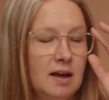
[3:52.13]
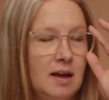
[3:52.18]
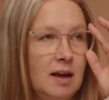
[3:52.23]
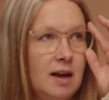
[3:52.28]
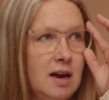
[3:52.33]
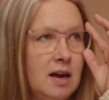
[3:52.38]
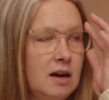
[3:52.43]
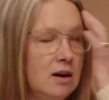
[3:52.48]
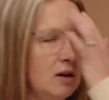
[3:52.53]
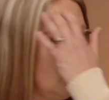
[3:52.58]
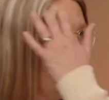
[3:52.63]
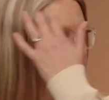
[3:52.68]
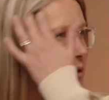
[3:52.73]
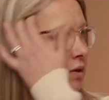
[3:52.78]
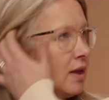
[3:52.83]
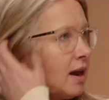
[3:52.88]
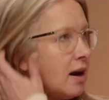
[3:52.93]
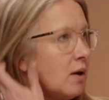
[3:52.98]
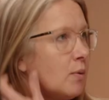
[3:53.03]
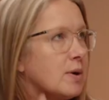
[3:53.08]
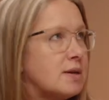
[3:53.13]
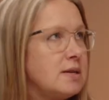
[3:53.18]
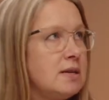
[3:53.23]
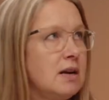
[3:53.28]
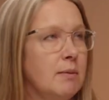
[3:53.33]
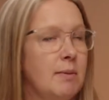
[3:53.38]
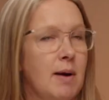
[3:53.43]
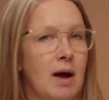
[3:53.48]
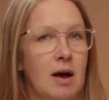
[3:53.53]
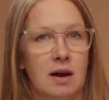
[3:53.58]
He knew that it
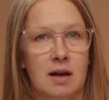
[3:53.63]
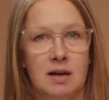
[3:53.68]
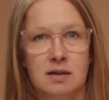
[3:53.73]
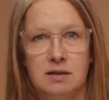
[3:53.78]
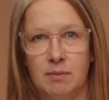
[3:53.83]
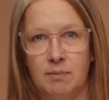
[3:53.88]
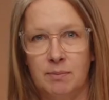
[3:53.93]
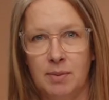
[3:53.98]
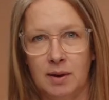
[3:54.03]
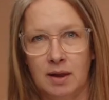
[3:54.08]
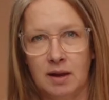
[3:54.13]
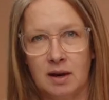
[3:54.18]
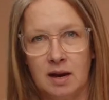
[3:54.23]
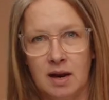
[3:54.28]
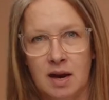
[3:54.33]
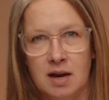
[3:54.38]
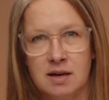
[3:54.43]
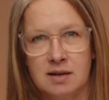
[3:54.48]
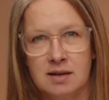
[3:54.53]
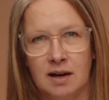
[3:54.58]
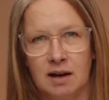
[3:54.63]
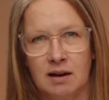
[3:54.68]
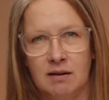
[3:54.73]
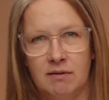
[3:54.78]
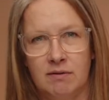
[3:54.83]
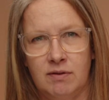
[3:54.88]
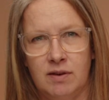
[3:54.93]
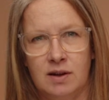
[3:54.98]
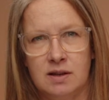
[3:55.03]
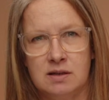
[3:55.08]
wasn't about his ability to
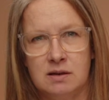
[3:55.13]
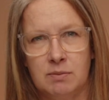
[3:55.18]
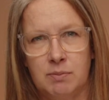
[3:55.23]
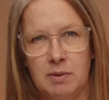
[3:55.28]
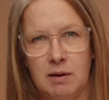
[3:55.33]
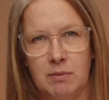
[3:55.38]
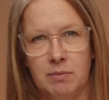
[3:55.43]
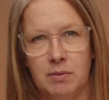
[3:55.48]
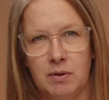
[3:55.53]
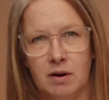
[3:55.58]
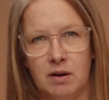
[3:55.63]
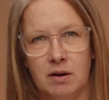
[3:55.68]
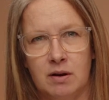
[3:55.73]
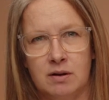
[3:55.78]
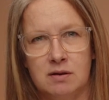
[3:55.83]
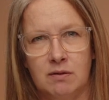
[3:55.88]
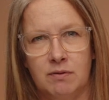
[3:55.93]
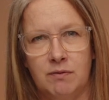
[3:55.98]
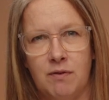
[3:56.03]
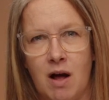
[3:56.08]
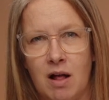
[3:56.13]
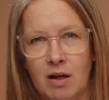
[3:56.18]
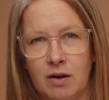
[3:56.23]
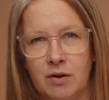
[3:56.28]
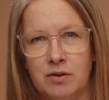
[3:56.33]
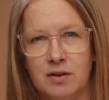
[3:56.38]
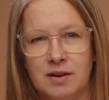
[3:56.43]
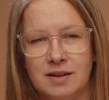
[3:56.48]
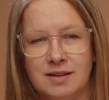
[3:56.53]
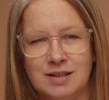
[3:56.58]
convince people to
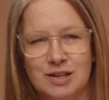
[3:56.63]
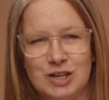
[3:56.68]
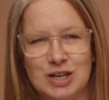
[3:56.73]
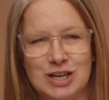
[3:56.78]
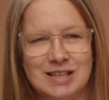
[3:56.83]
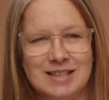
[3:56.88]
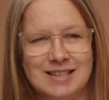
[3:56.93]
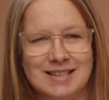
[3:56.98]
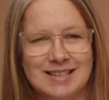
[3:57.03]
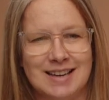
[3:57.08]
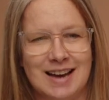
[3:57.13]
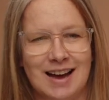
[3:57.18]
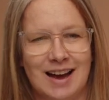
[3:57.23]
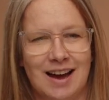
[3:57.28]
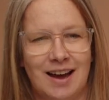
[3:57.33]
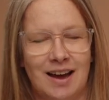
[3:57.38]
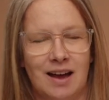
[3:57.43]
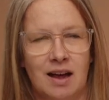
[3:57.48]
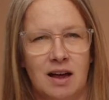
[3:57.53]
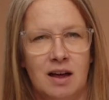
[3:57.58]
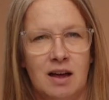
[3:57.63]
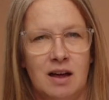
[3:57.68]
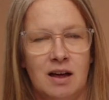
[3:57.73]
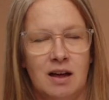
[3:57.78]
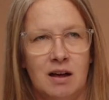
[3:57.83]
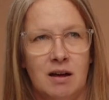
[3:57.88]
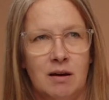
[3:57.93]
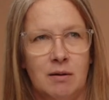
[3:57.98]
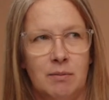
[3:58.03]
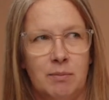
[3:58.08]
follow this Jesus guy,
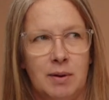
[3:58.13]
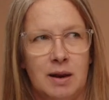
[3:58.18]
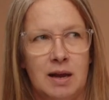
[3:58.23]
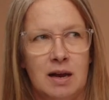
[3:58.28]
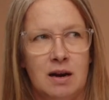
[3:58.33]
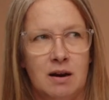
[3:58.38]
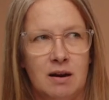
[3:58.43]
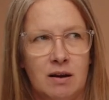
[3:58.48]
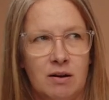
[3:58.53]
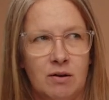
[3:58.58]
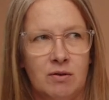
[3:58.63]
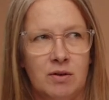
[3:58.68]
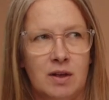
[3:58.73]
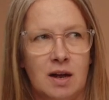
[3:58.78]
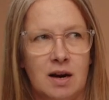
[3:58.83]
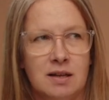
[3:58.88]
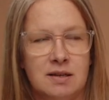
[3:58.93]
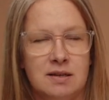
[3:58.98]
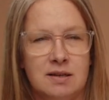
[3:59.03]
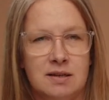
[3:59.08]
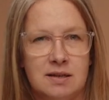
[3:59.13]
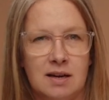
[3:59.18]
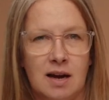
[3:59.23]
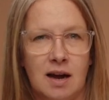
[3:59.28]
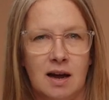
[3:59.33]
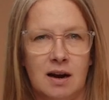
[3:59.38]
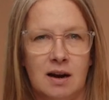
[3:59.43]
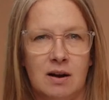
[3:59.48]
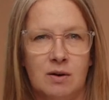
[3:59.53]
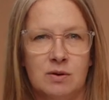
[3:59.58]
but he knew that
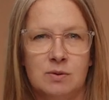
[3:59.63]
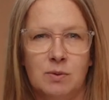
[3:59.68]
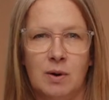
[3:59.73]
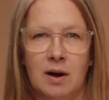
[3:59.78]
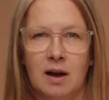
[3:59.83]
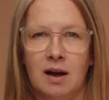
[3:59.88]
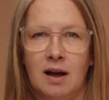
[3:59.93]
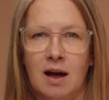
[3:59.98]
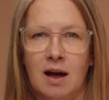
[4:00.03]
instead it was what